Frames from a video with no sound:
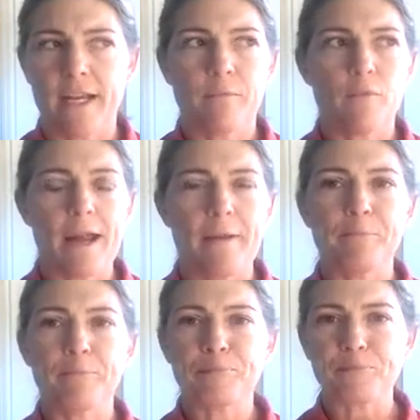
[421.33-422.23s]
right?
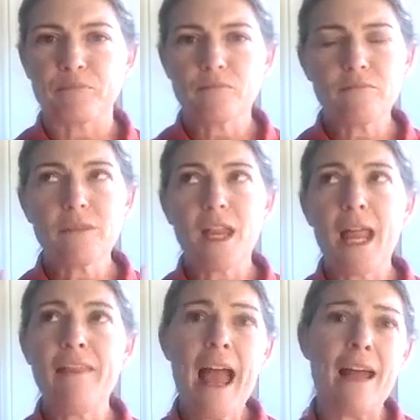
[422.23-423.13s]

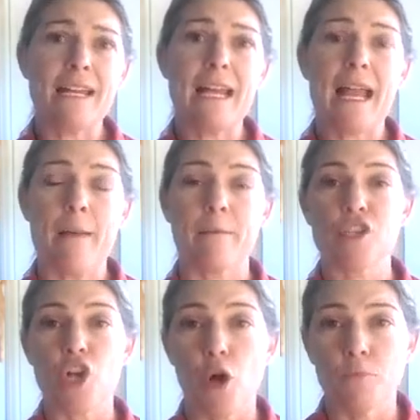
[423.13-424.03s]
That happens
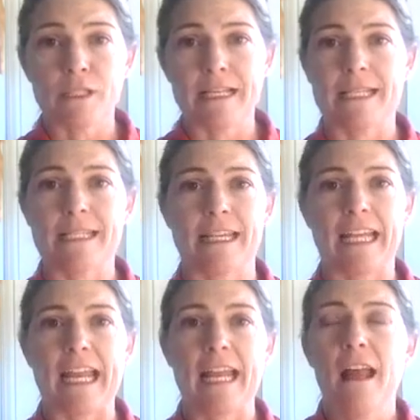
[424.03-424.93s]
almost
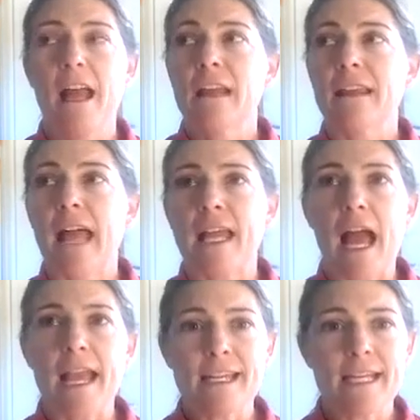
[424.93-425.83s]
instantly. Like I
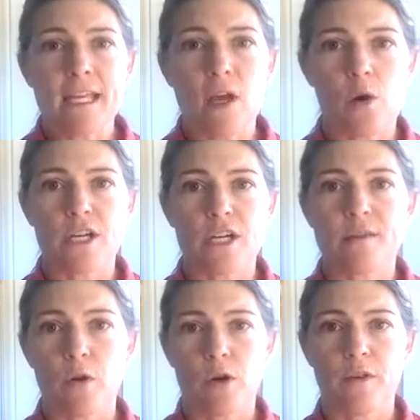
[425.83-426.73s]
can take a horse and
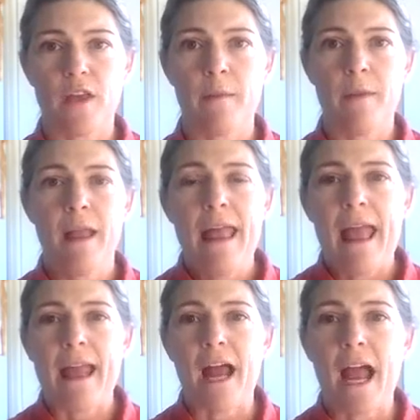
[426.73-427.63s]
work with them
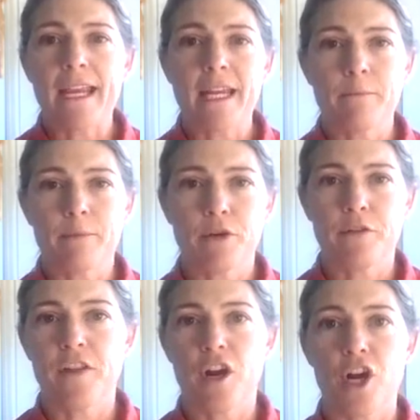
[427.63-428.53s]
and I can improve
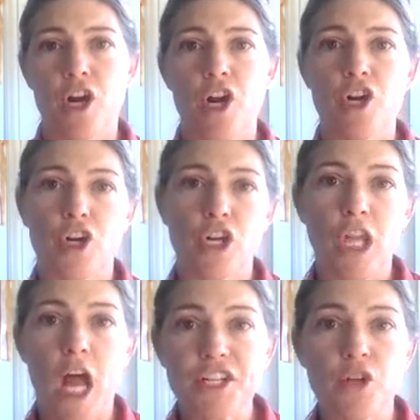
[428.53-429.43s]
their
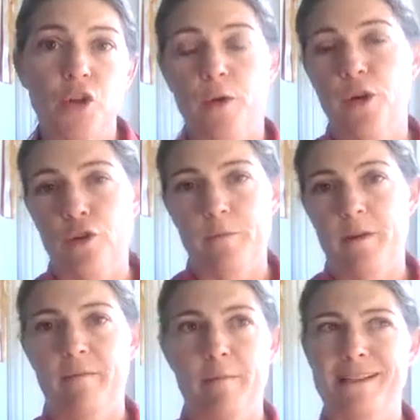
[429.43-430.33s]
neurological recruitment
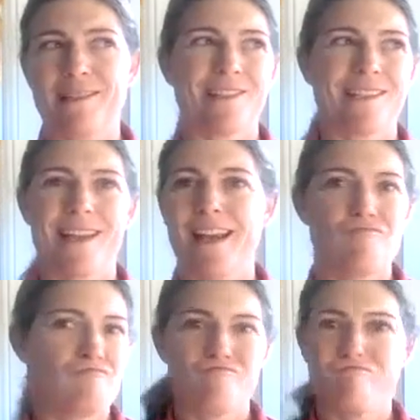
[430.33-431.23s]
of muscles in
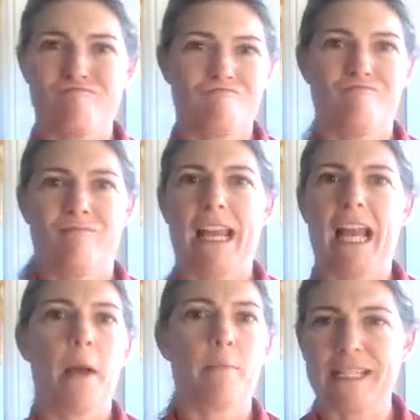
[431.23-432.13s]
like a
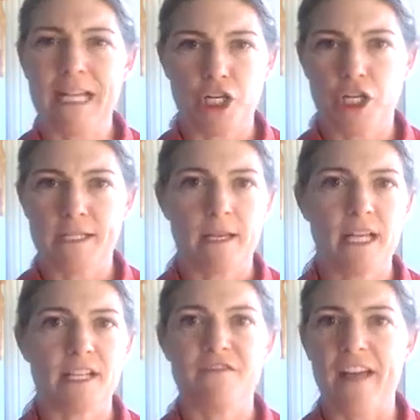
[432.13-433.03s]
couple sessions.
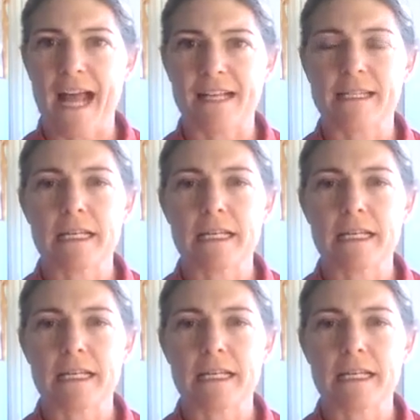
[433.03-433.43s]
It's fast.